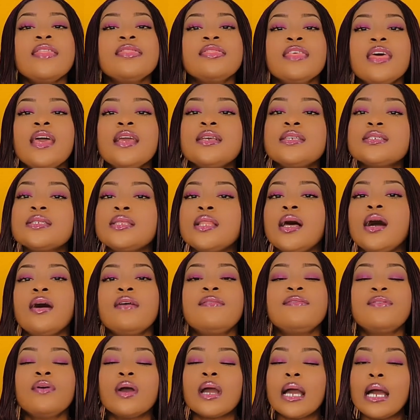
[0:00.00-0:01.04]
thanks
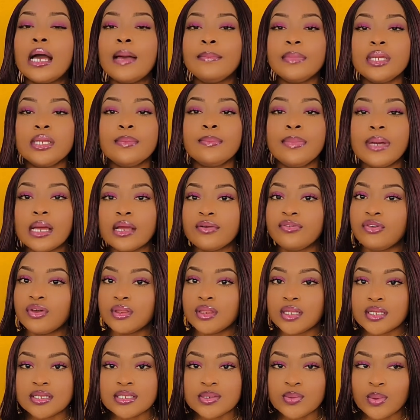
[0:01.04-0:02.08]
love for coming back for
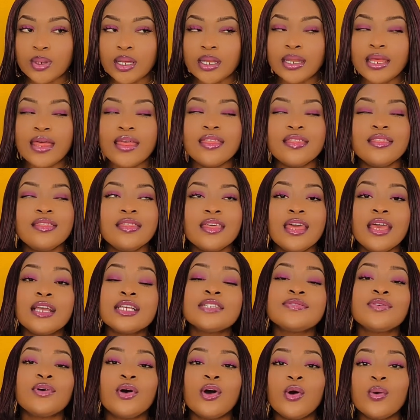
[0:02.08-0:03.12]
this one, and
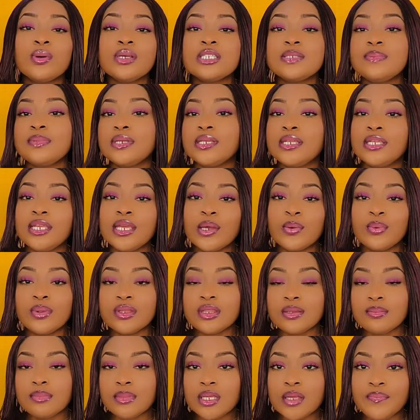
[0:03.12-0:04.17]
thanks for always being here
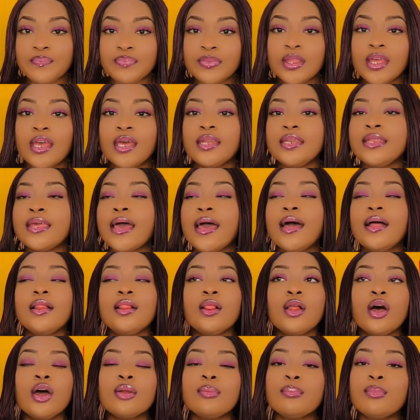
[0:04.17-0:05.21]
with me. There are a
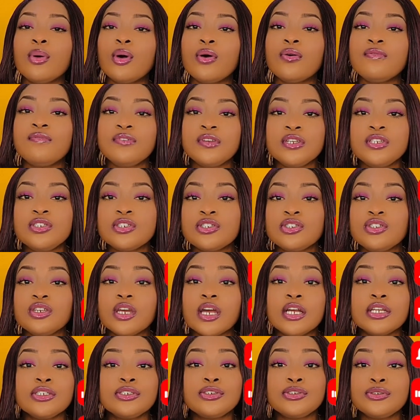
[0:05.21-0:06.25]
lot more videos you
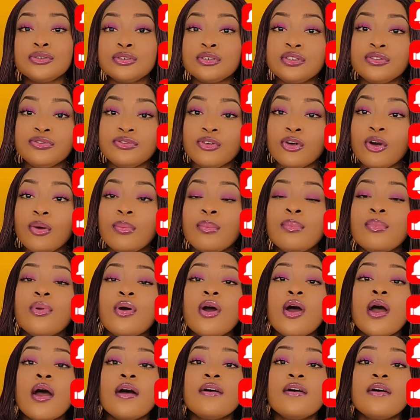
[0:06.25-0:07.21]
can choose from.